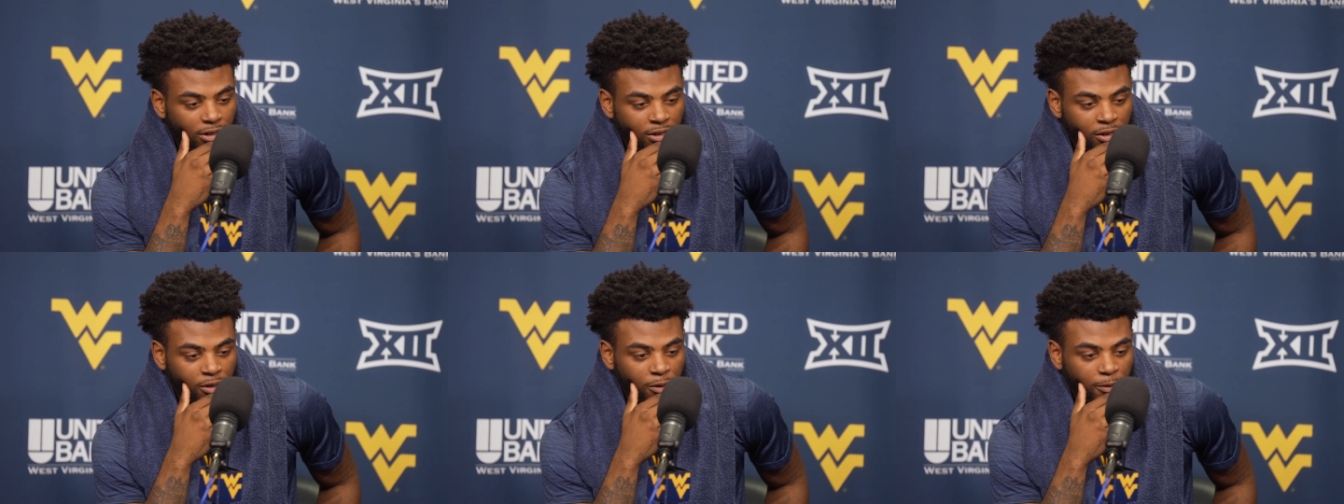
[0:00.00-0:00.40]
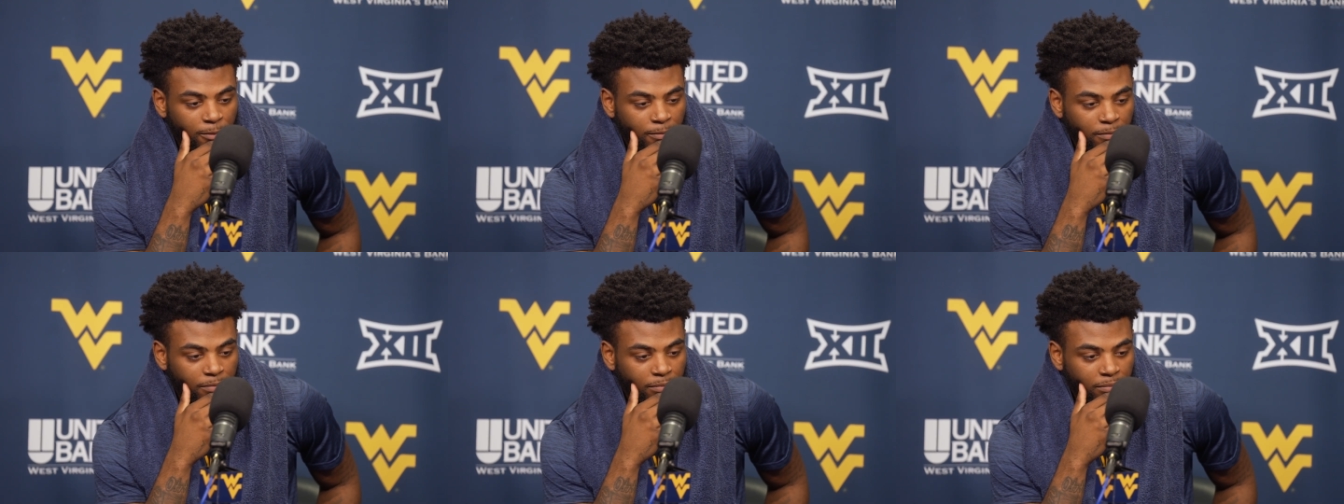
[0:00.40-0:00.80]

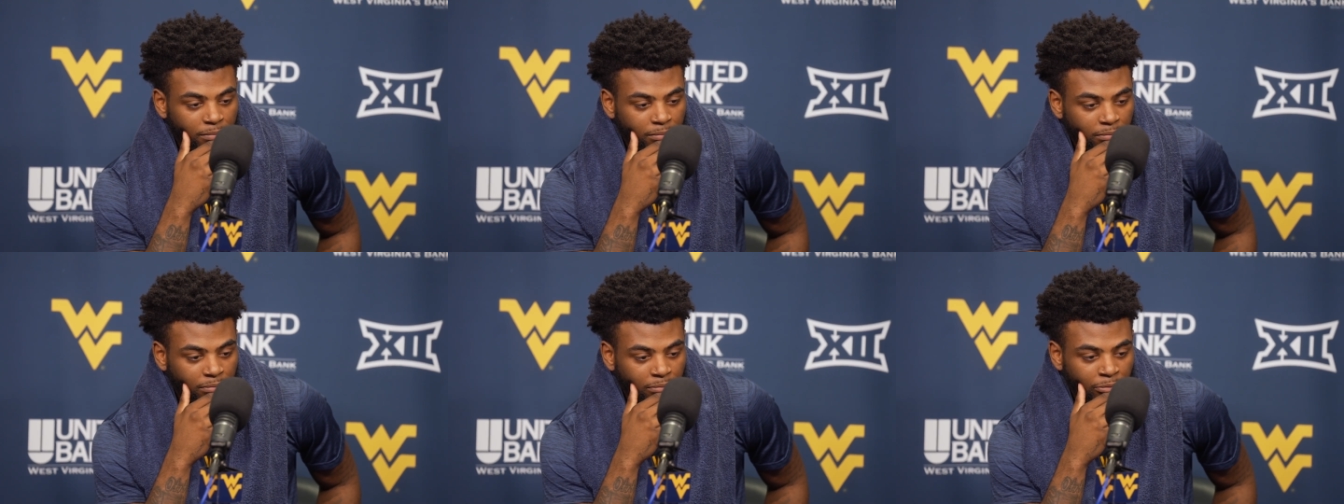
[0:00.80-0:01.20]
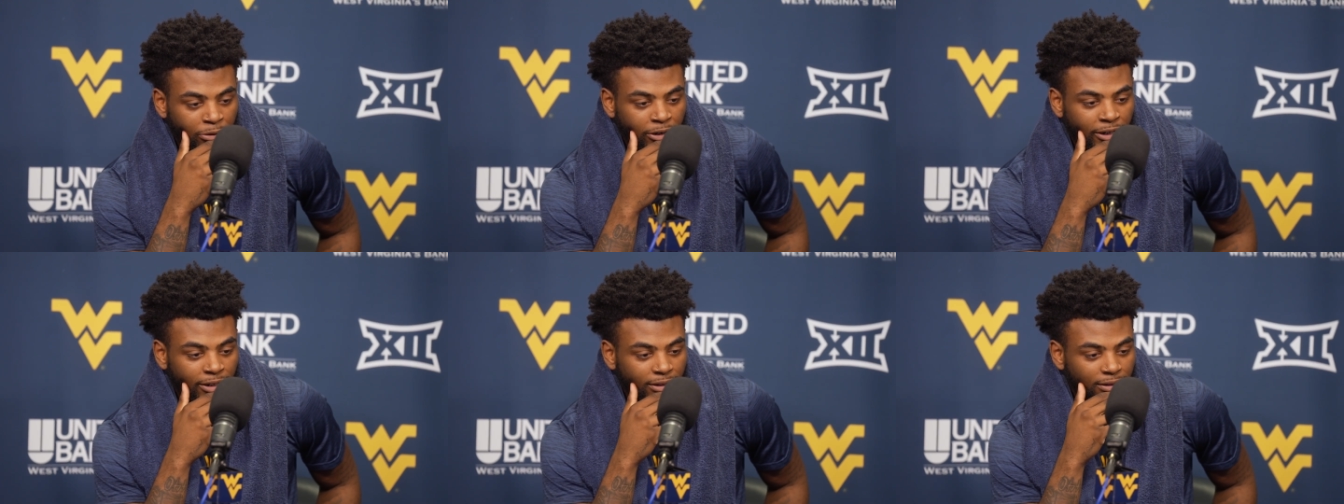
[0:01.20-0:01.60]
Um,
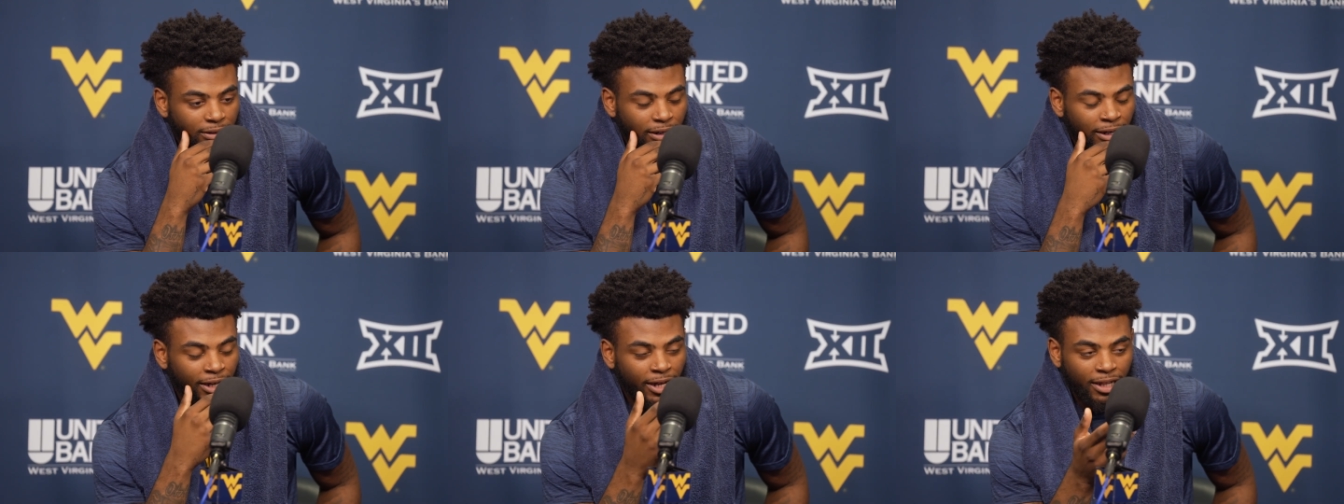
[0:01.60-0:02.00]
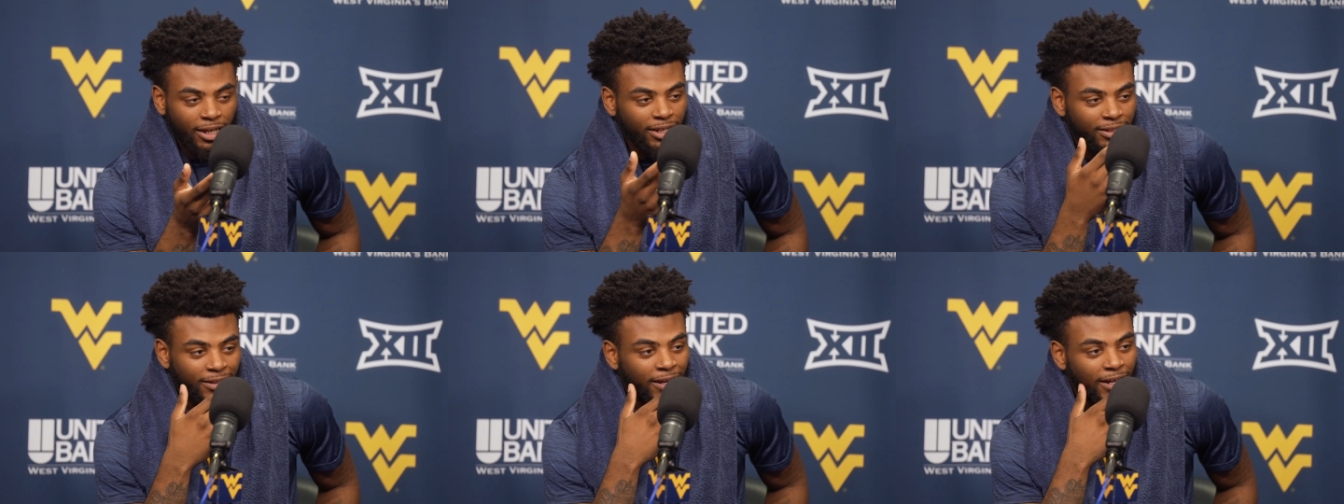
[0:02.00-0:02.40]
but a guy
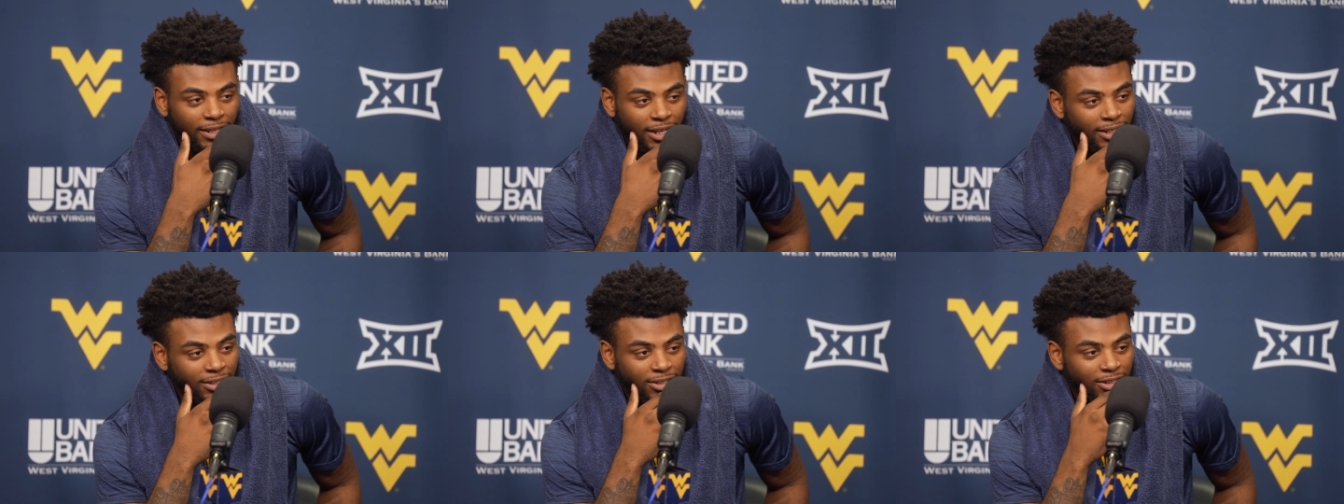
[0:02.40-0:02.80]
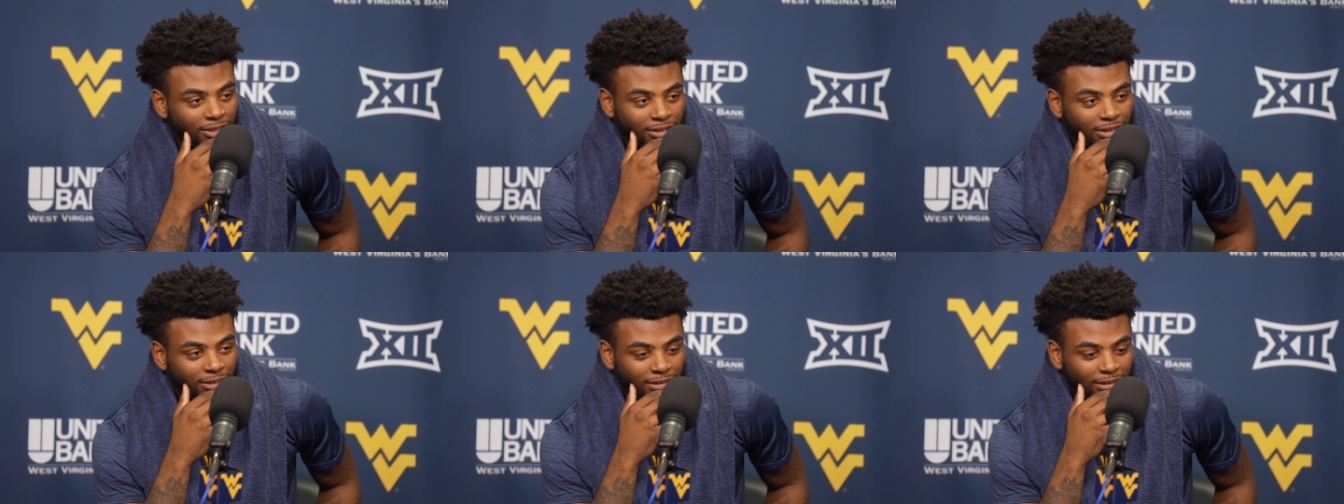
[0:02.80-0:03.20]
like that, that's
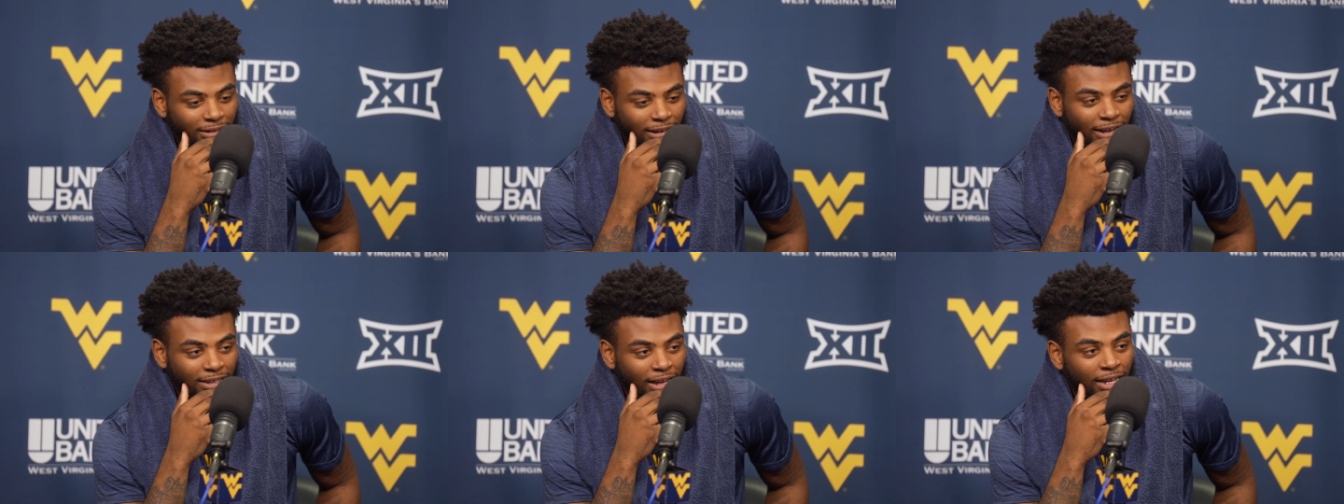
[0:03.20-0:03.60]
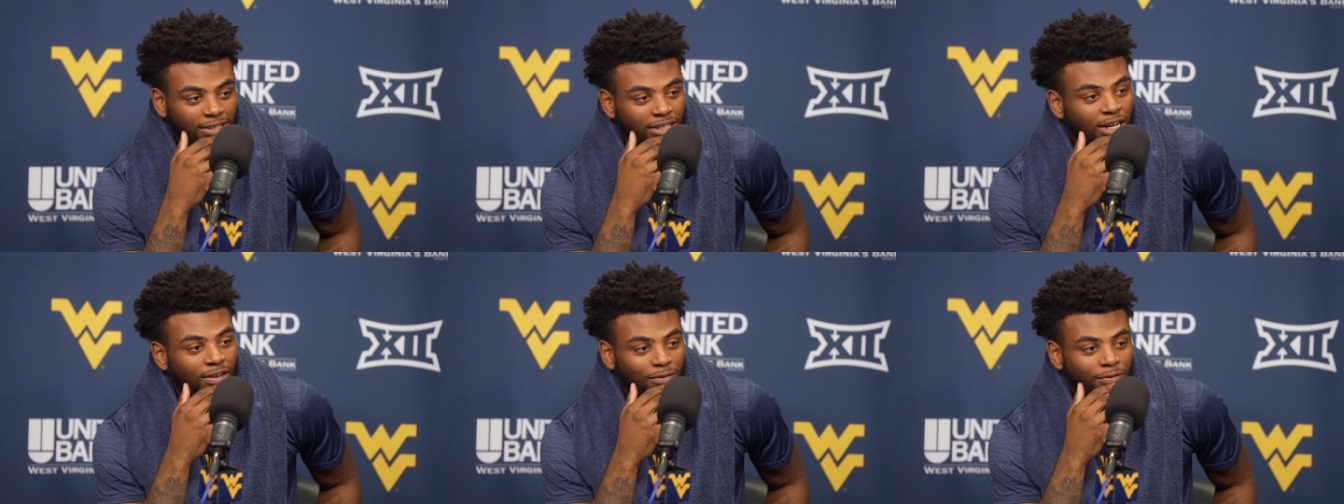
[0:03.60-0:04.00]
just that,
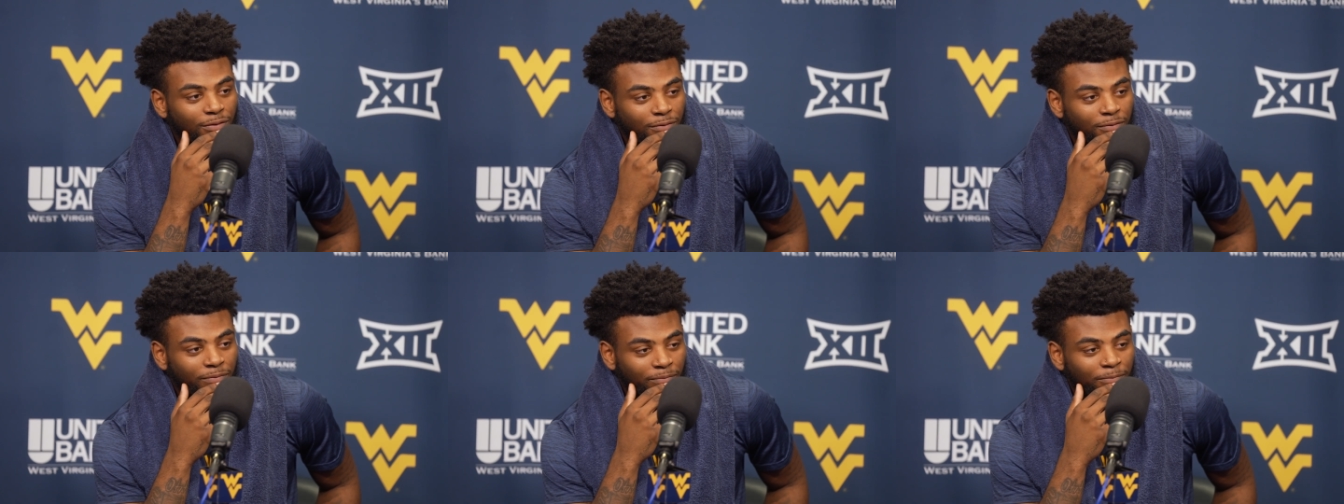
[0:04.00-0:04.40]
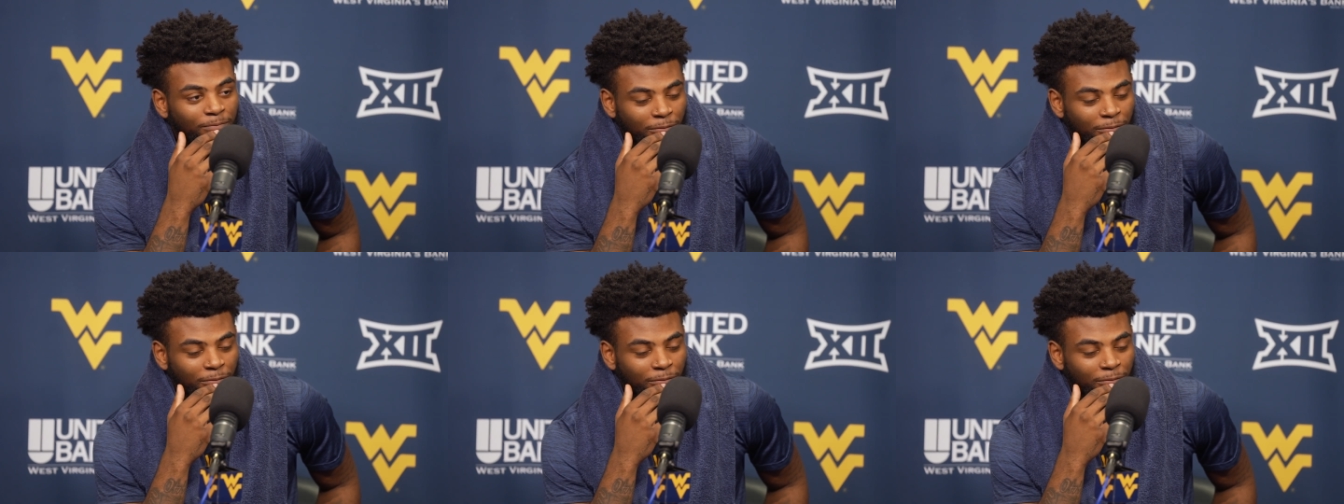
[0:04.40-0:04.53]
that's tough. Yeah.